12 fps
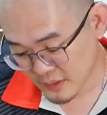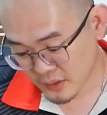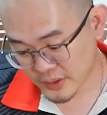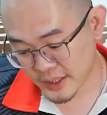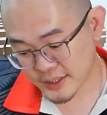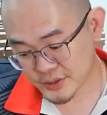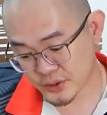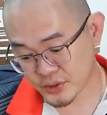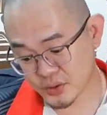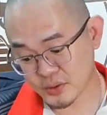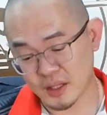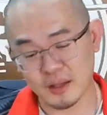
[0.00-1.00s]
Okay, let's go
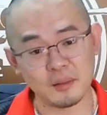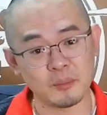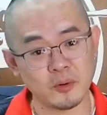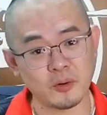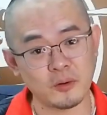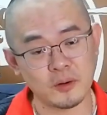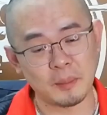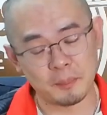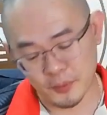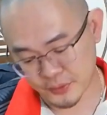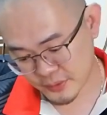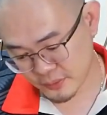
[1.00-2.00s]
through the more
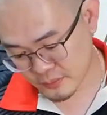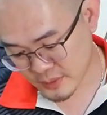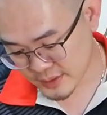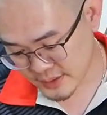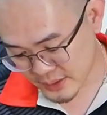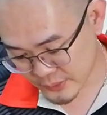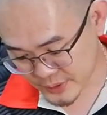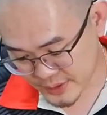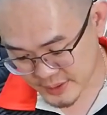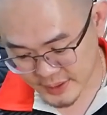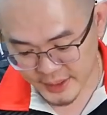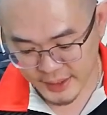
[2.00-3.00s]
important ones, I would
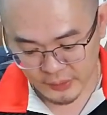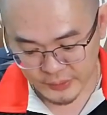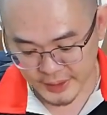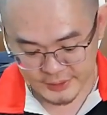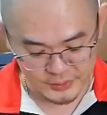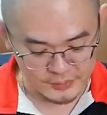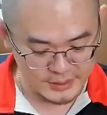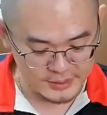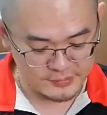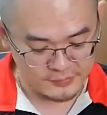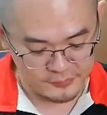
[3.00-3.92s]
say. Okay, so this